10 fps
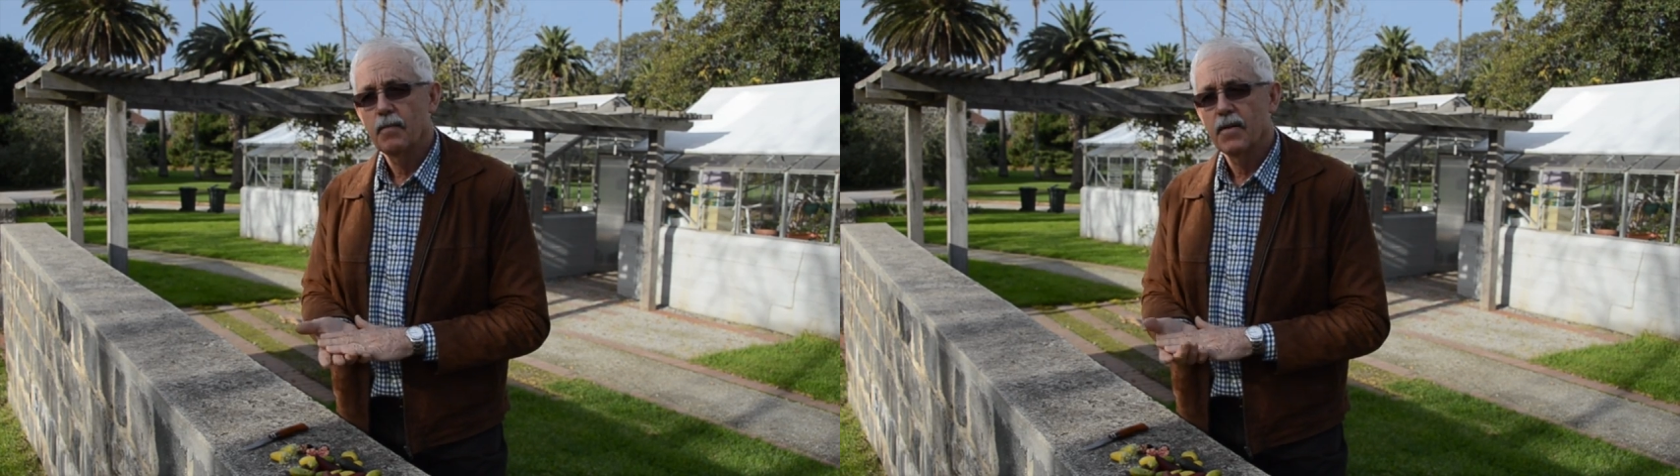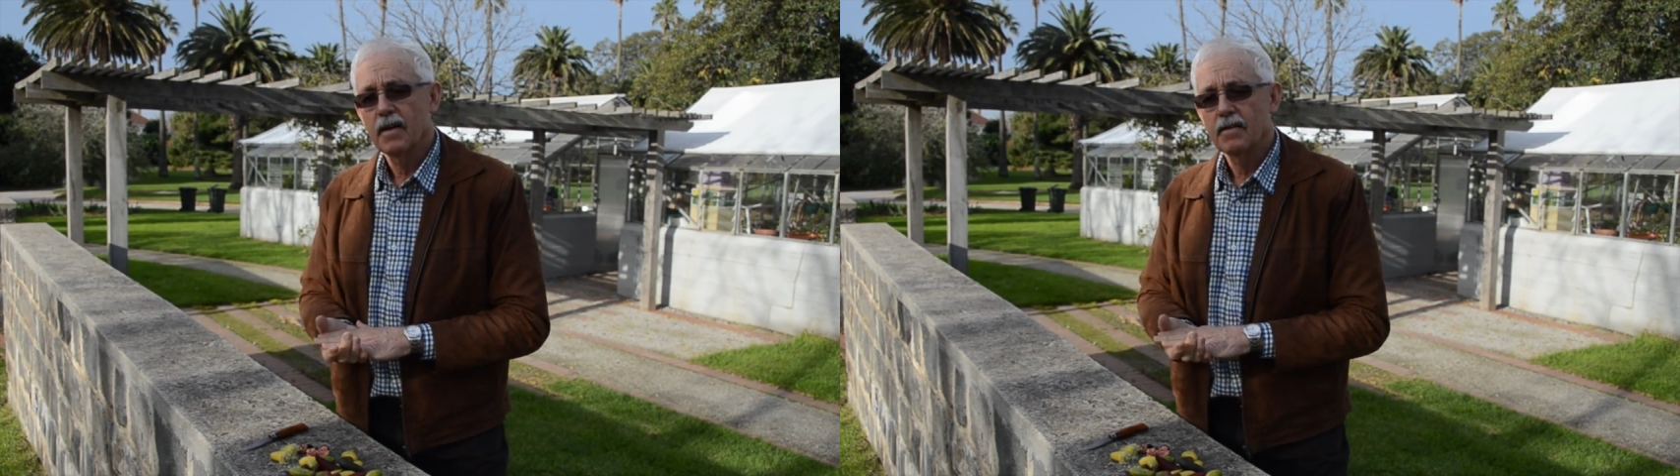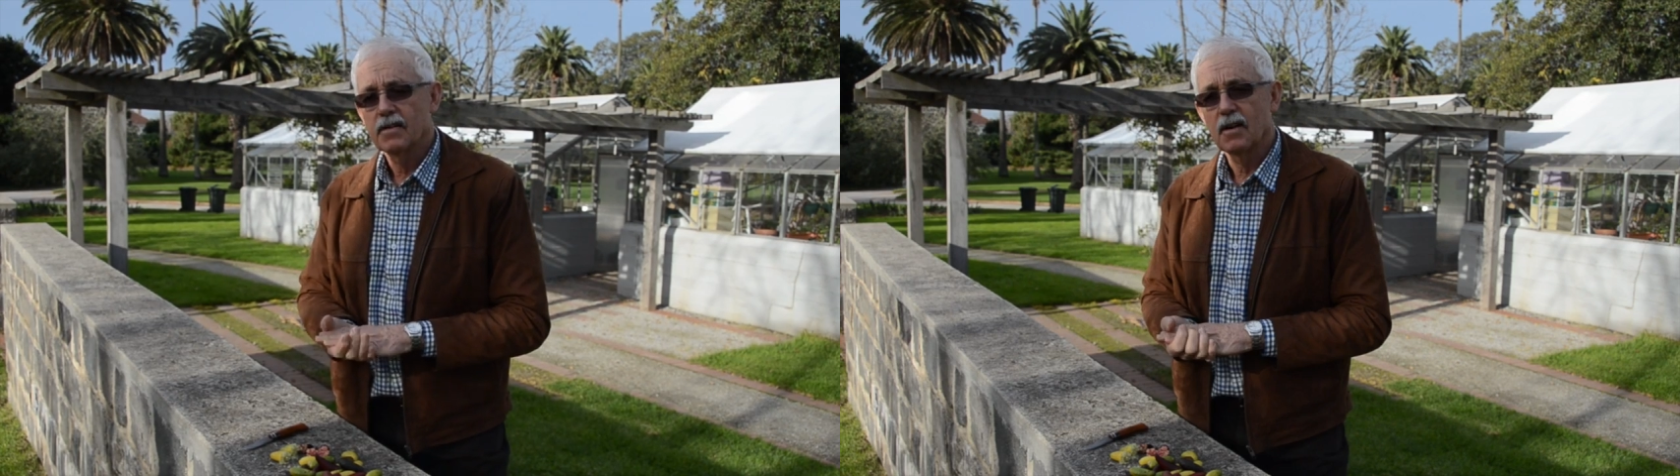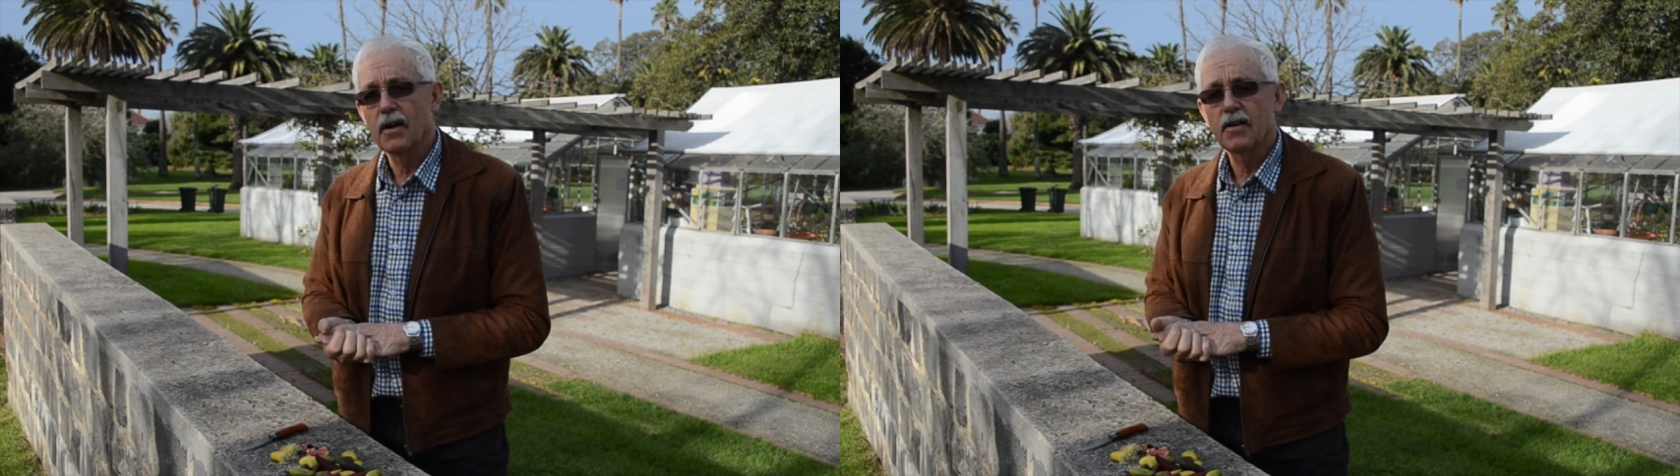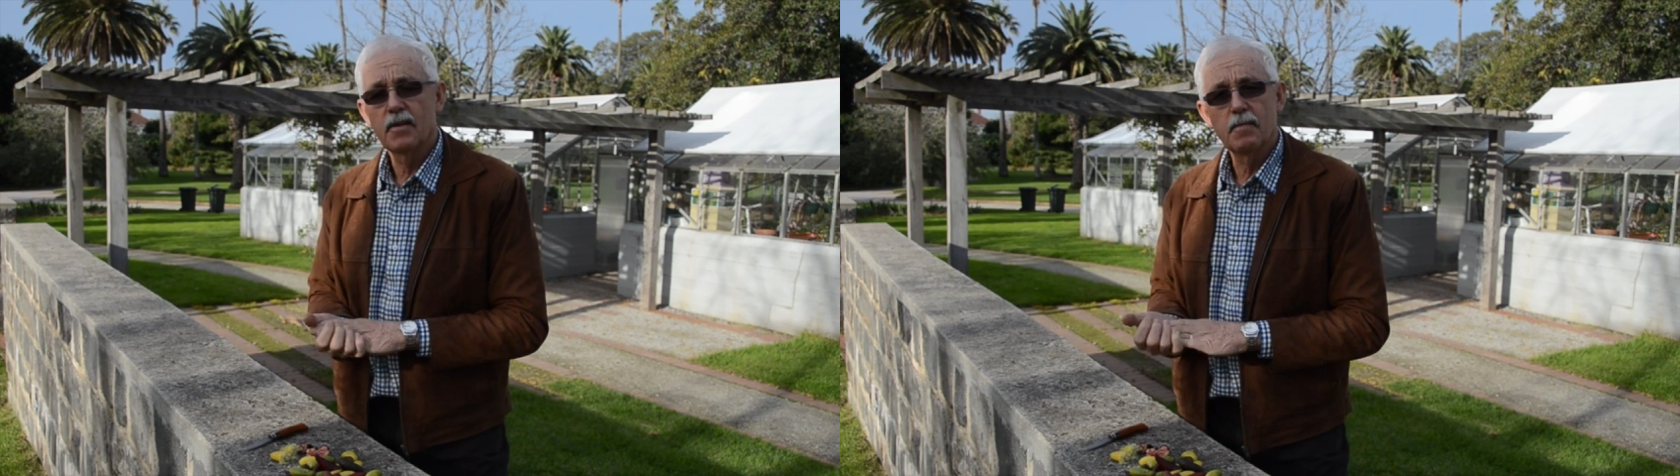there's a
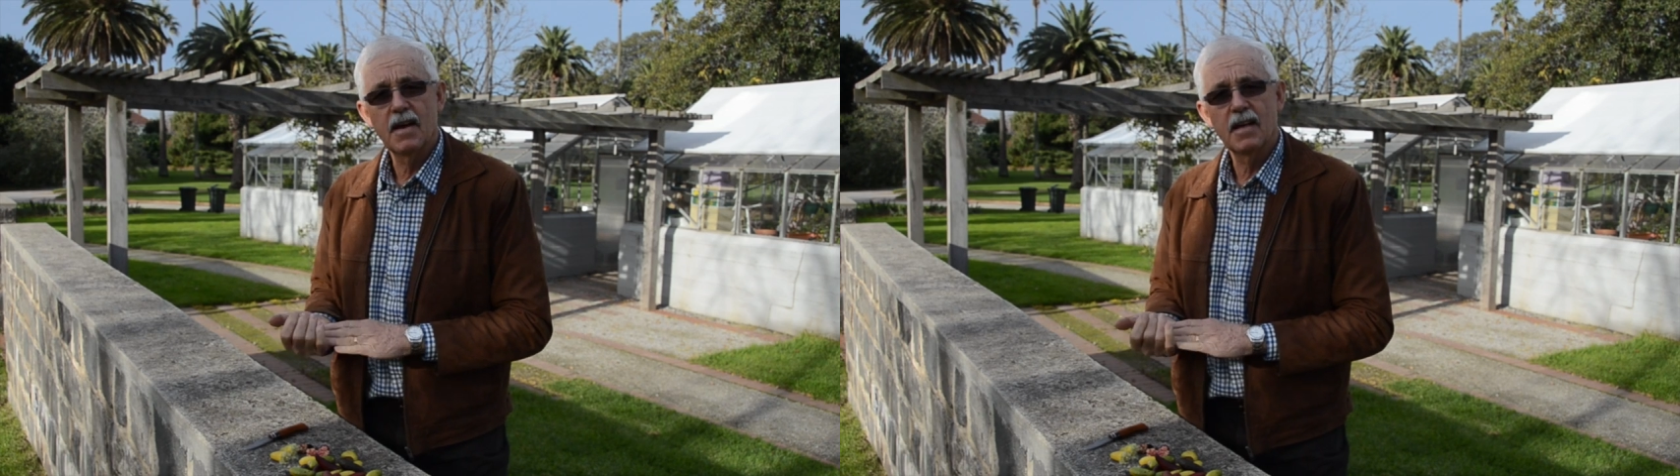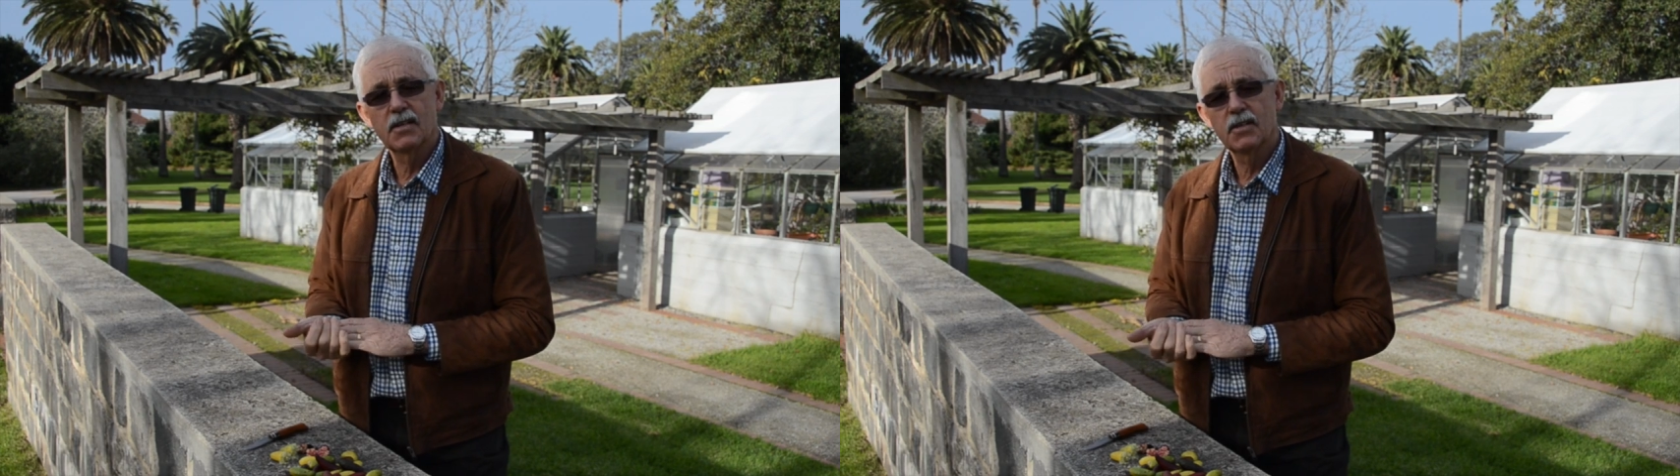lot of demand